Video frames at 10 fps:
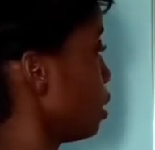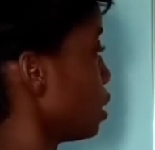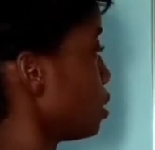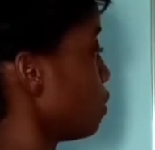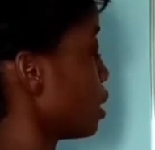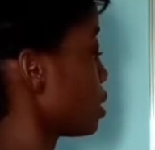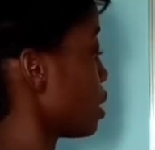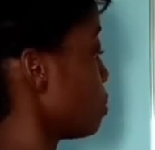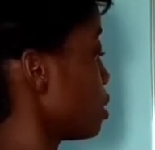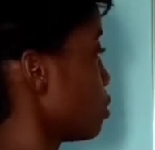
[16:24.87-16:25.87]
Negative x
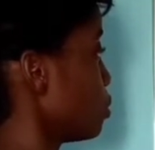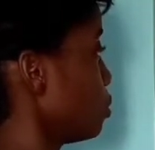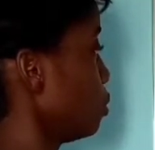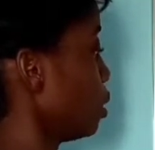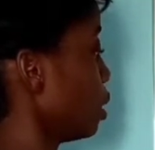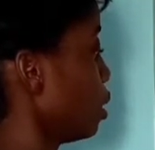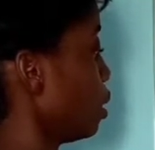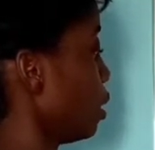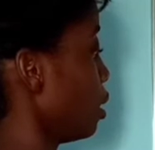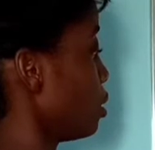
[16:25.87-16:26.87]
times 2,
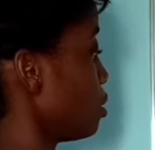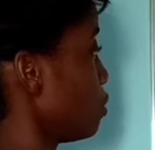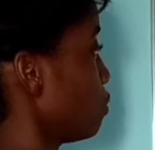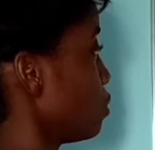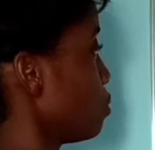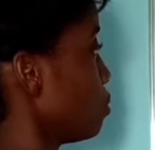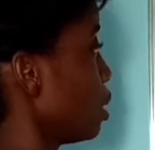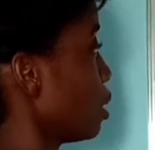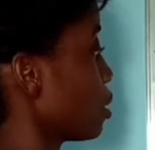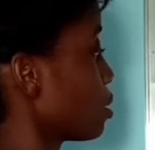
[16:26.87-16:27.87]
negative
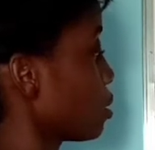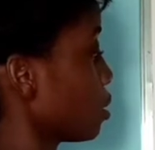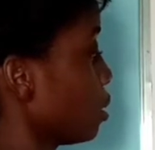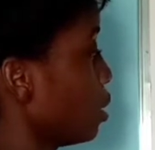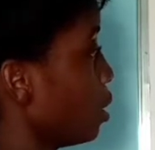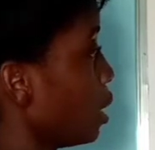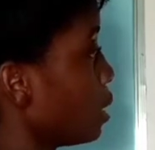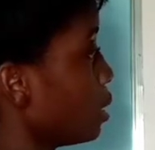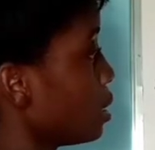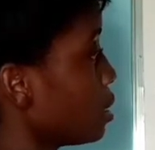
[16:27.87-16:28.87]
2x.
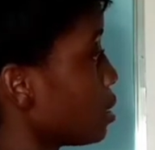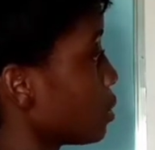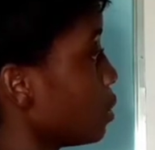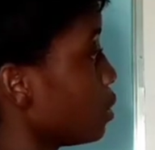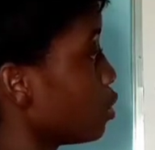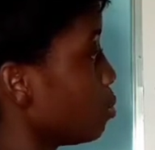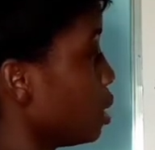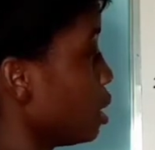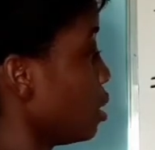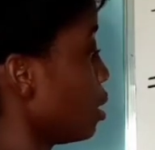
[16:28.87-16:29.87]
And this is going to
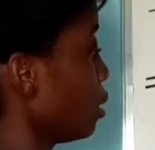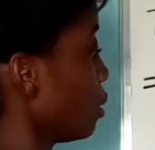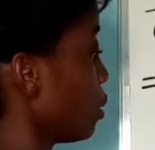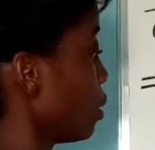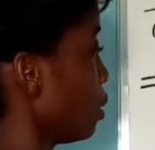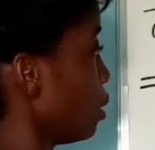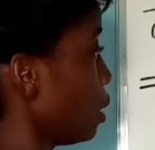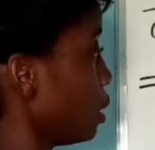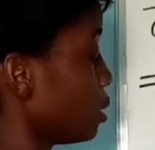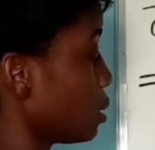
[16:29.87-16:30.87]
be,
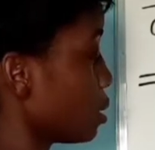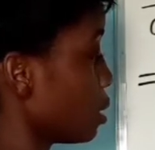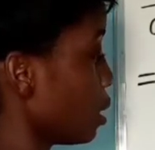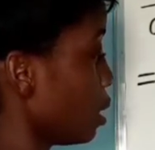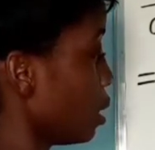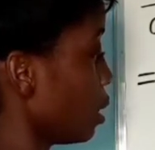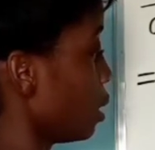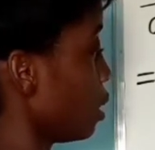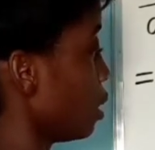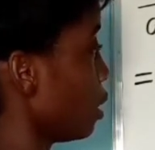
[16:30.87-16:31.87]
let's say,
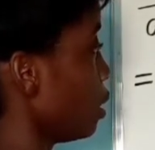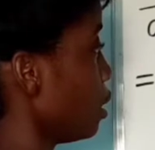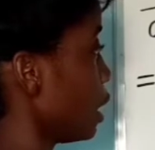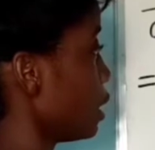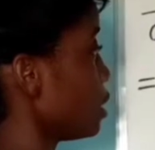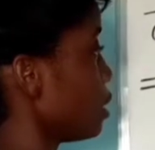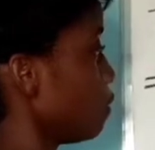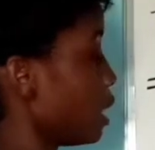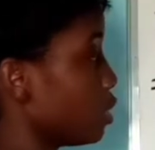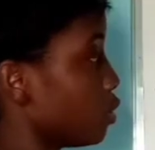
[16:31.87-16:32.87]
negative.
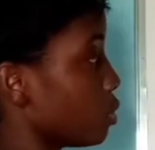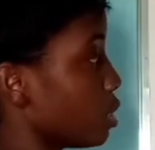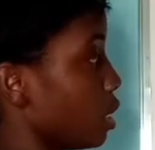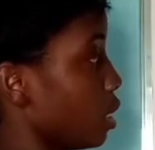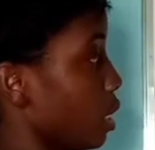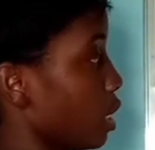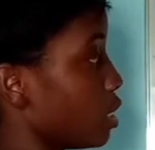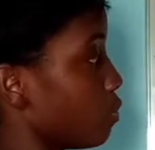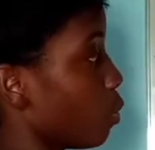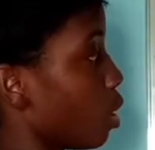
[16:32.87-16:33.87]
Let's use the
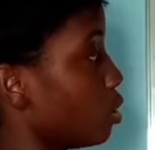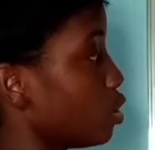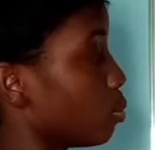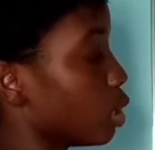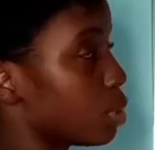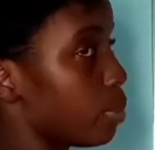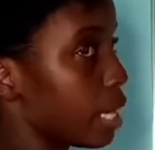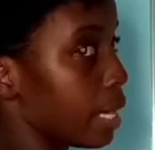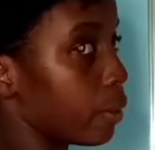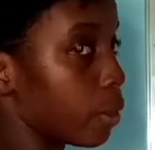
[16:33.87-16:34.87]
negative 1 to
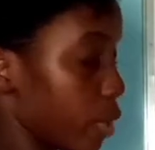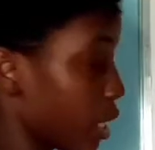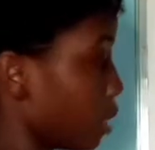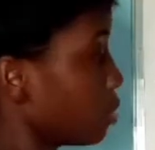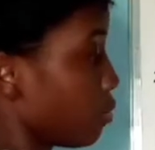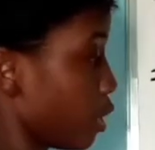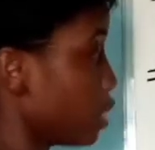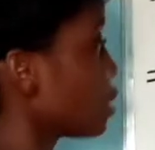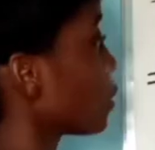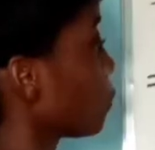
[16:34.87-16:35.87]
multiply our bracket
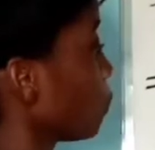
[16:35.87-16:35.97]
first.